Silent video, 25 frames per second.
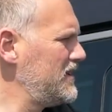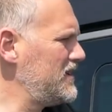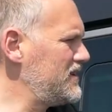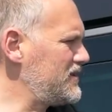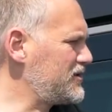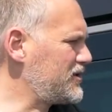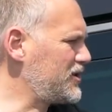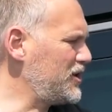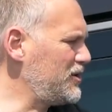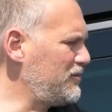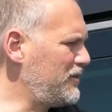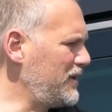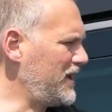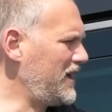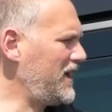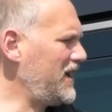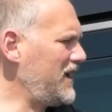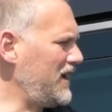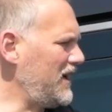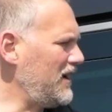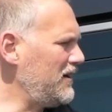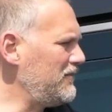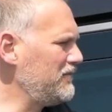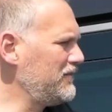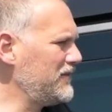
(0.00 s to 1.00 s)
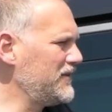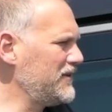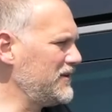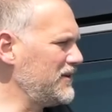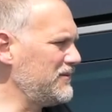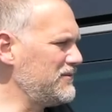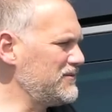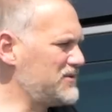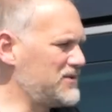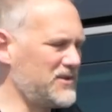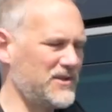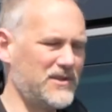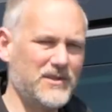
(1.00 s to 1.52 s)
going to be here, and
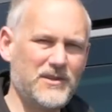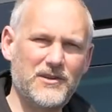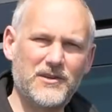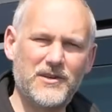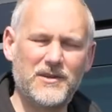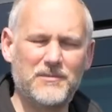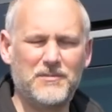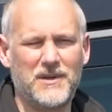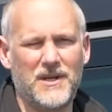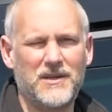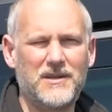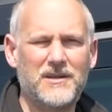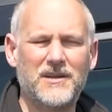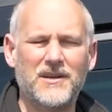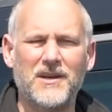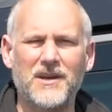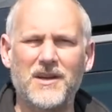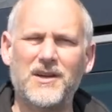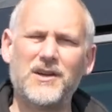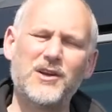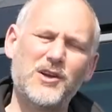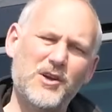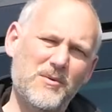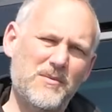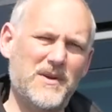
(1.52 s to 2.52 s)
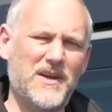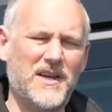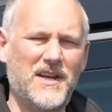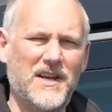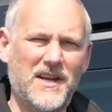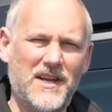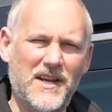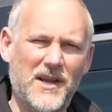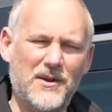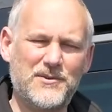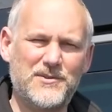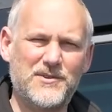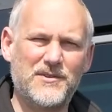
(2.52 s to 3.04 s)
obviously you're going to be coming in
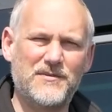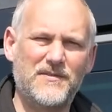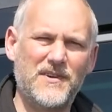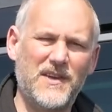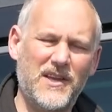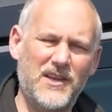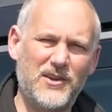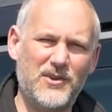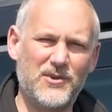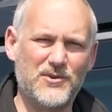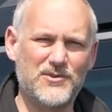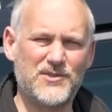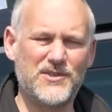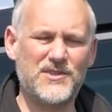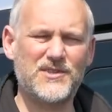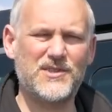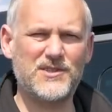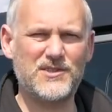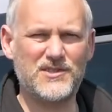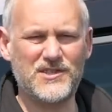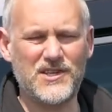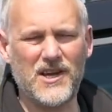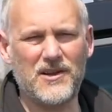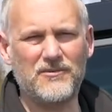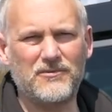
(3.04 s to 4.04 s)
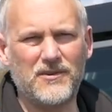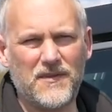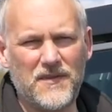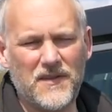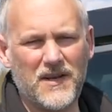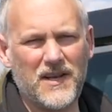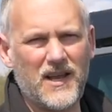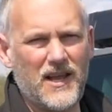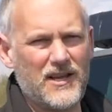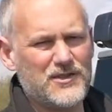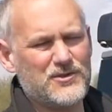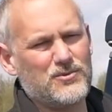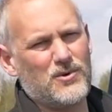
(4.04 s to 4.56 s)
and out of the vehicle. So this is generally the
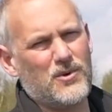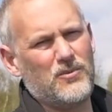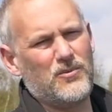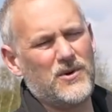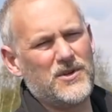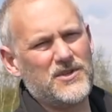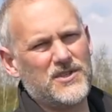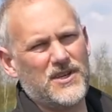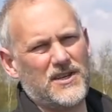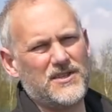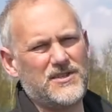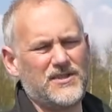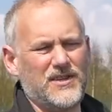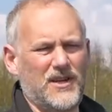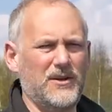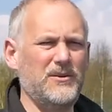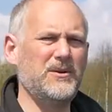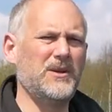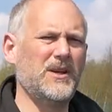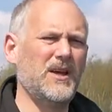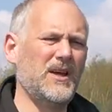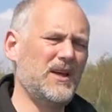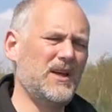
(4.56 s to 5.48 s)
last one which I do.